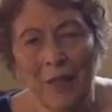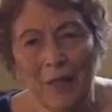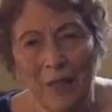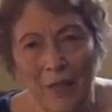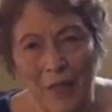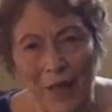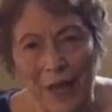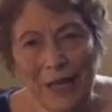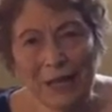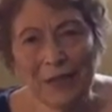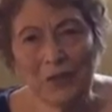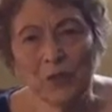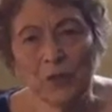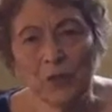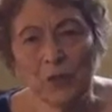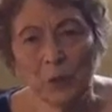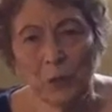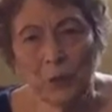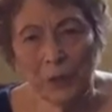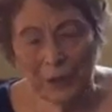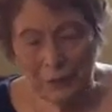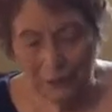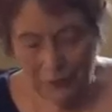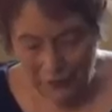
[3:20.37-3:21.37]
that's
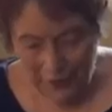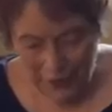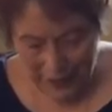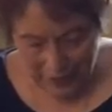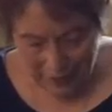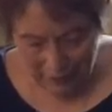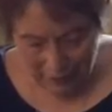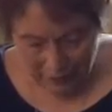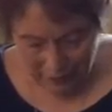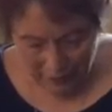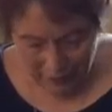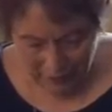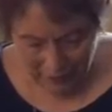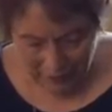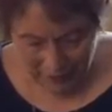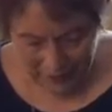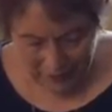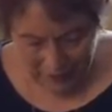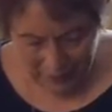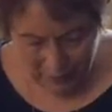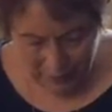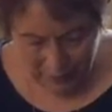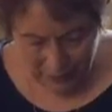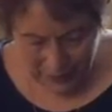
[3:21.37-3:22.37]
what faith
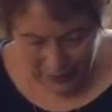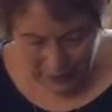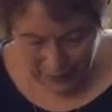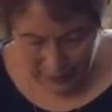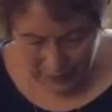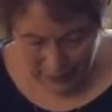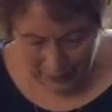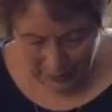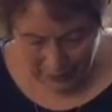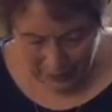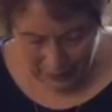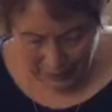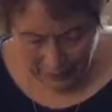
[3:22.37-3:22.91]
must be."